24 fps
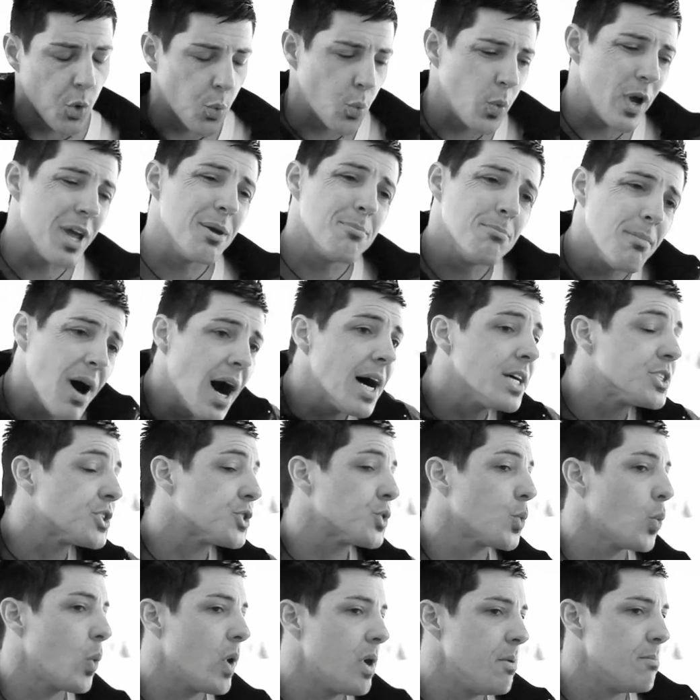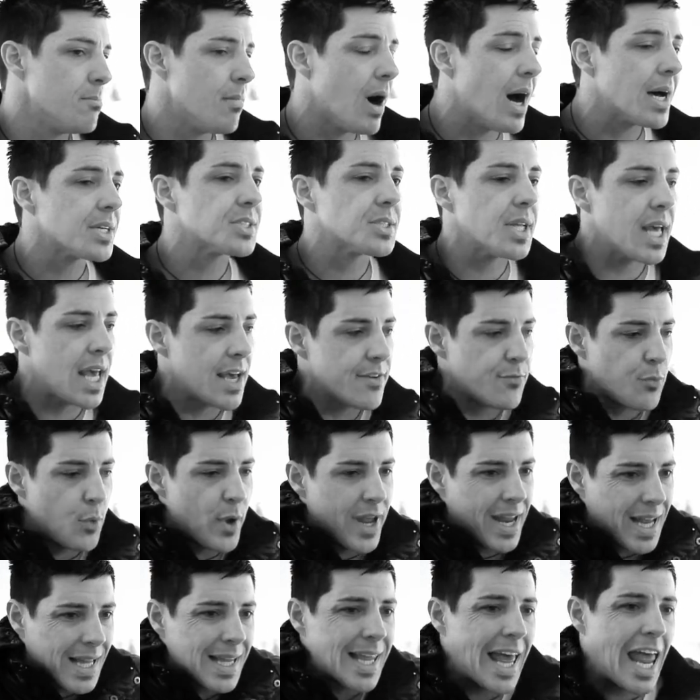We must, we must, if we
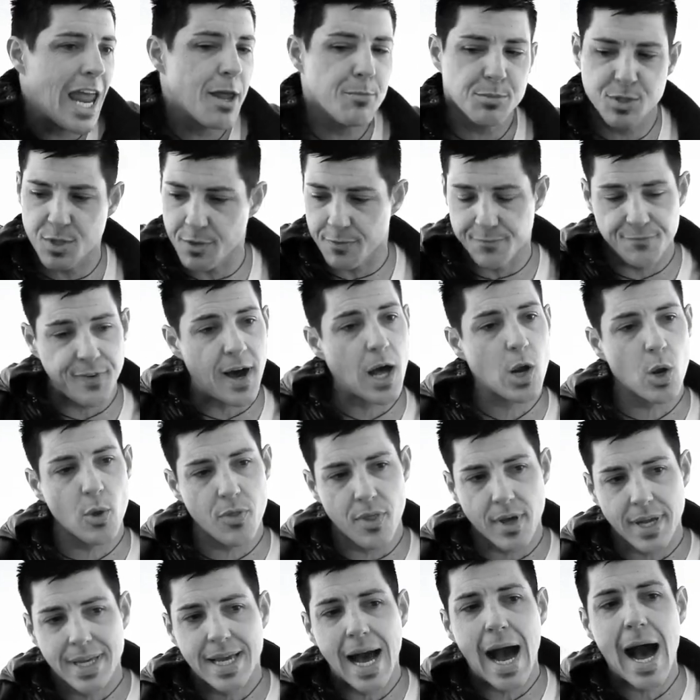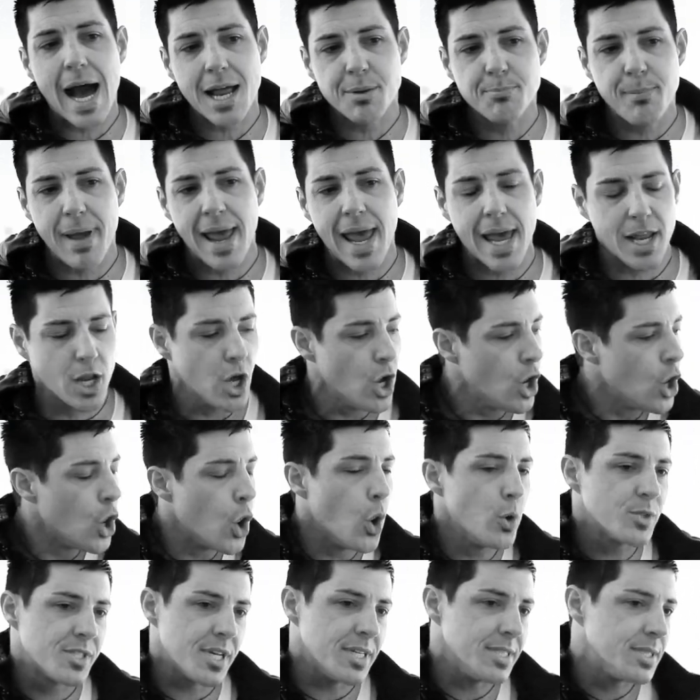claim to follow the God man
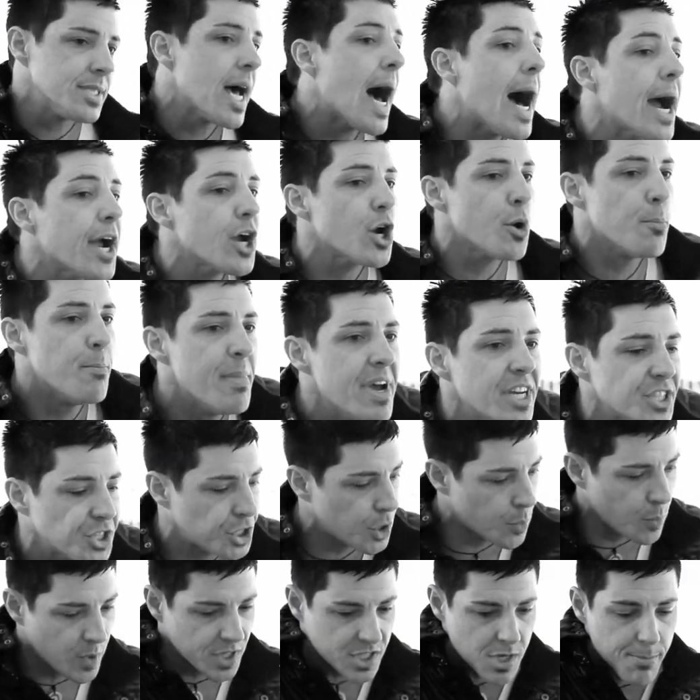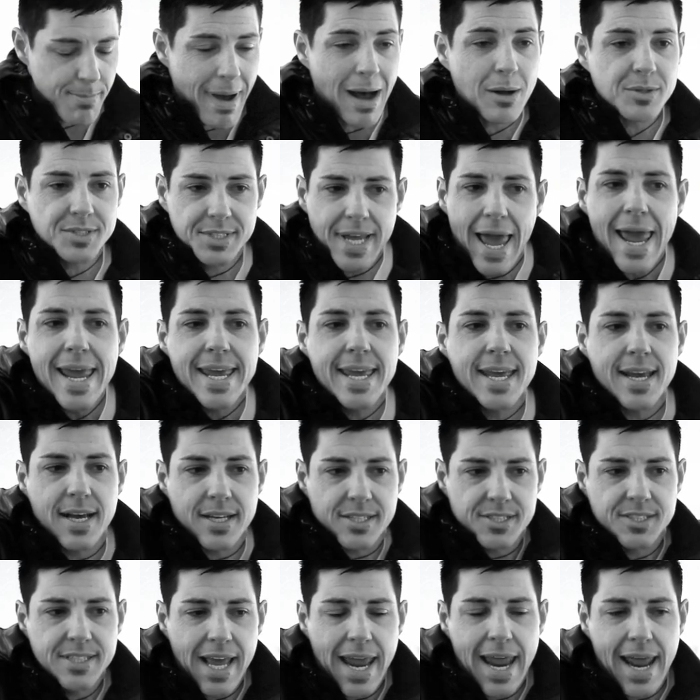whose entire mission was about taking a
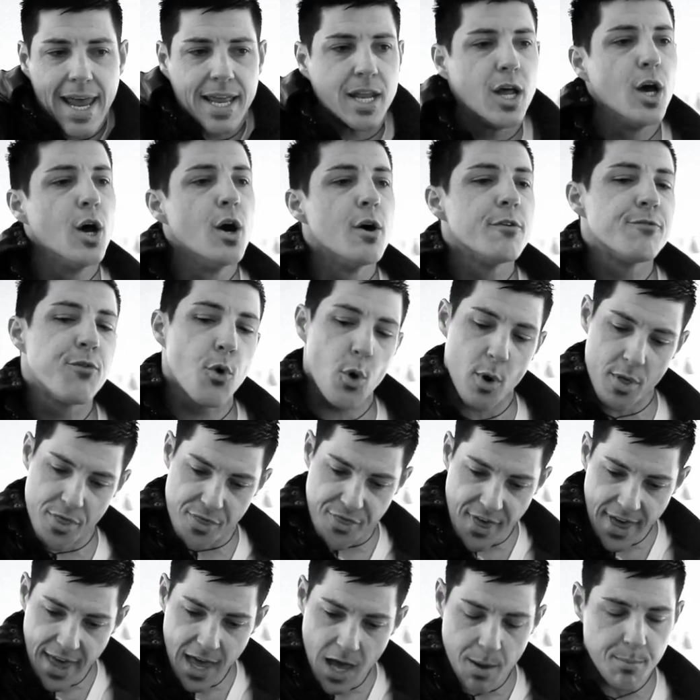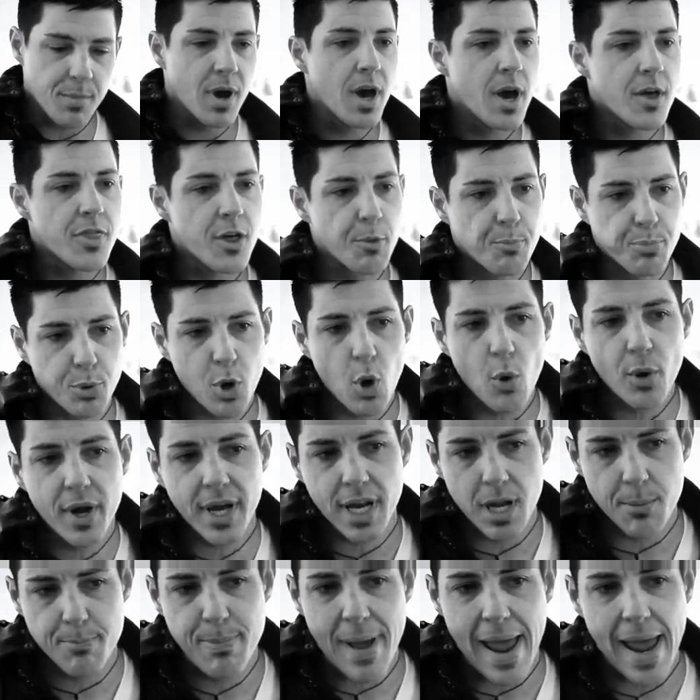stand for them, the
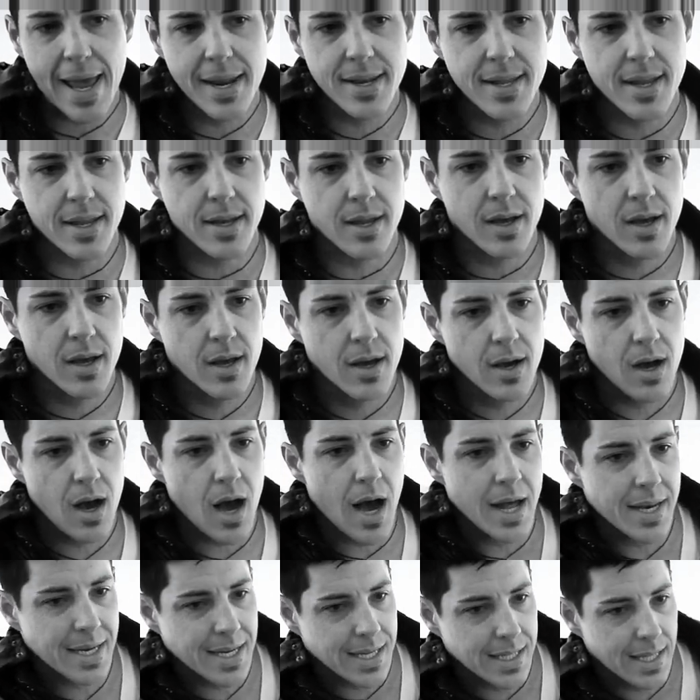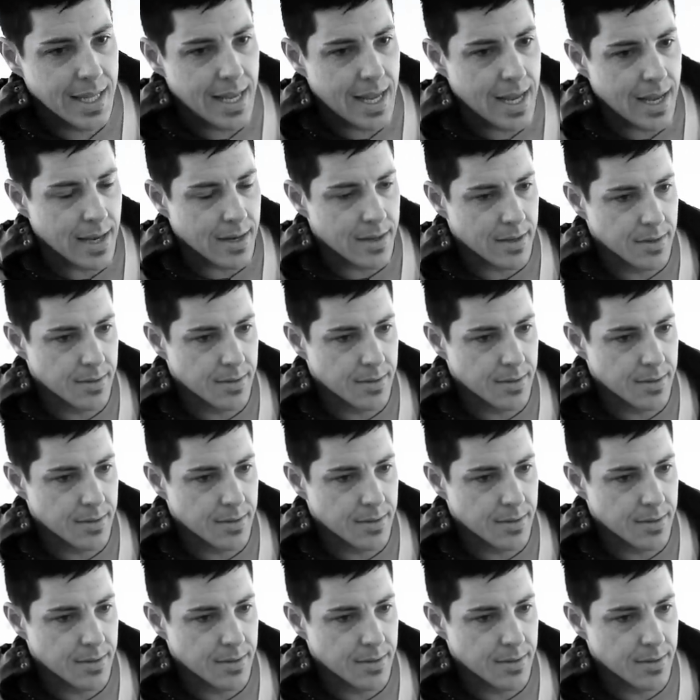broken, abandoned, unclean.